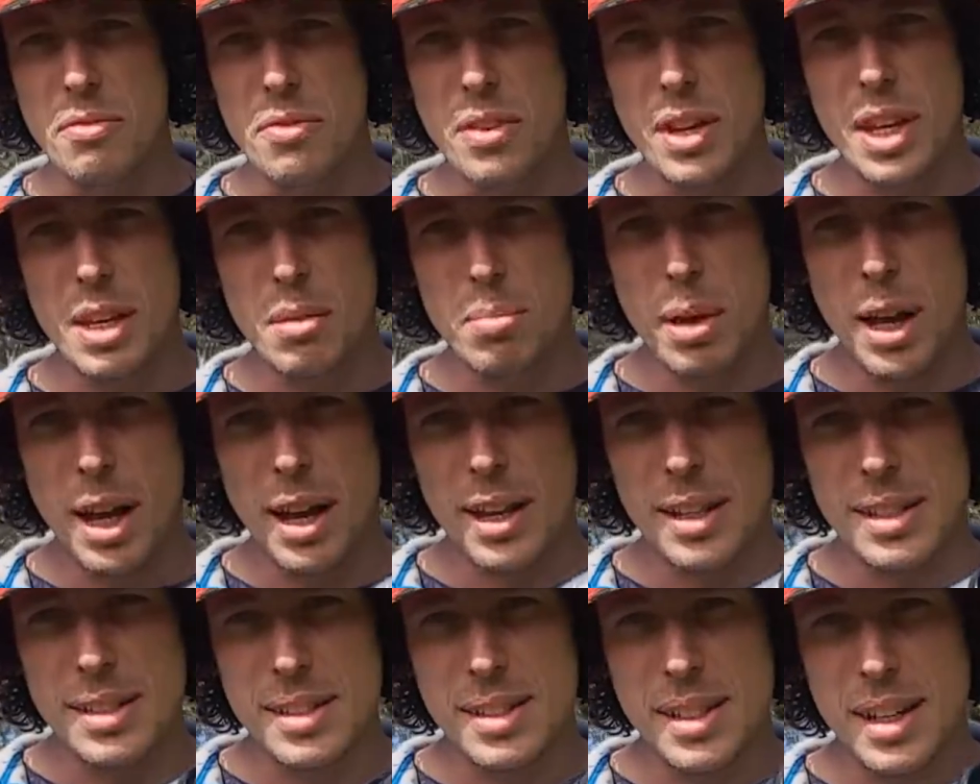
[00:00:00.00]

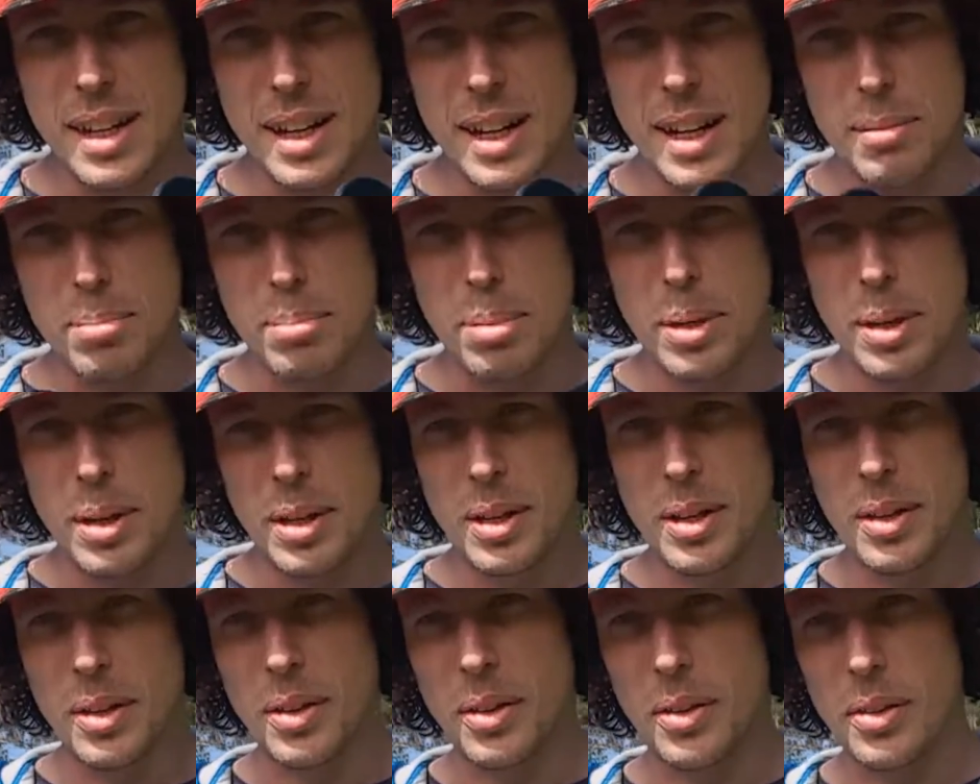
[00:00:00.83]
V-bar setup
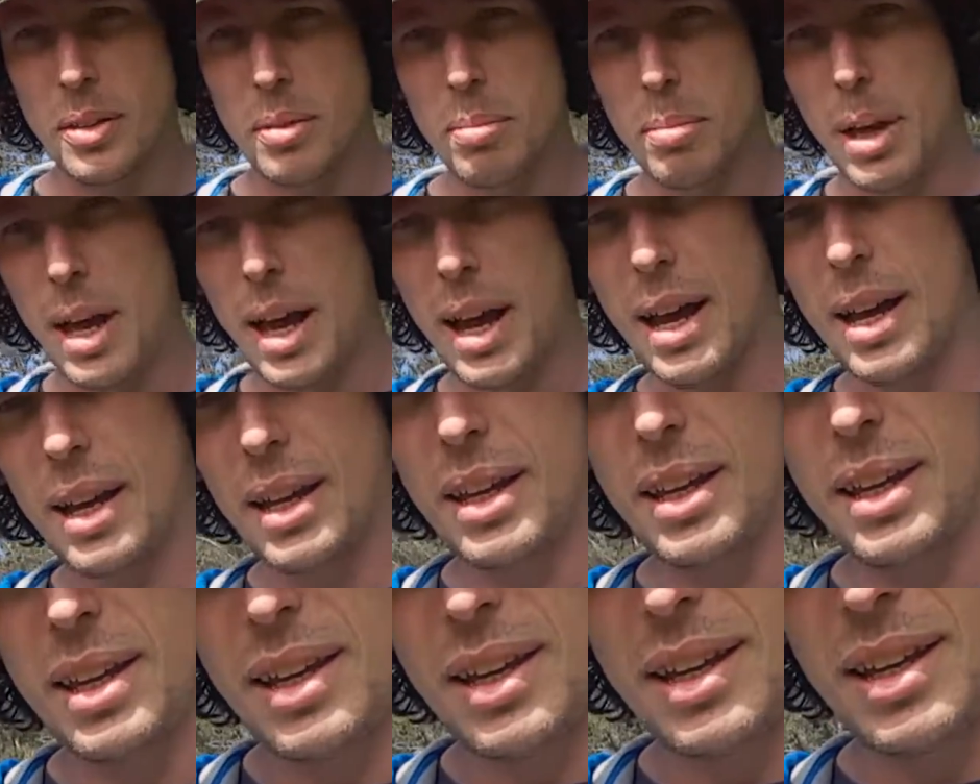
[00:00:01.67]
on the back.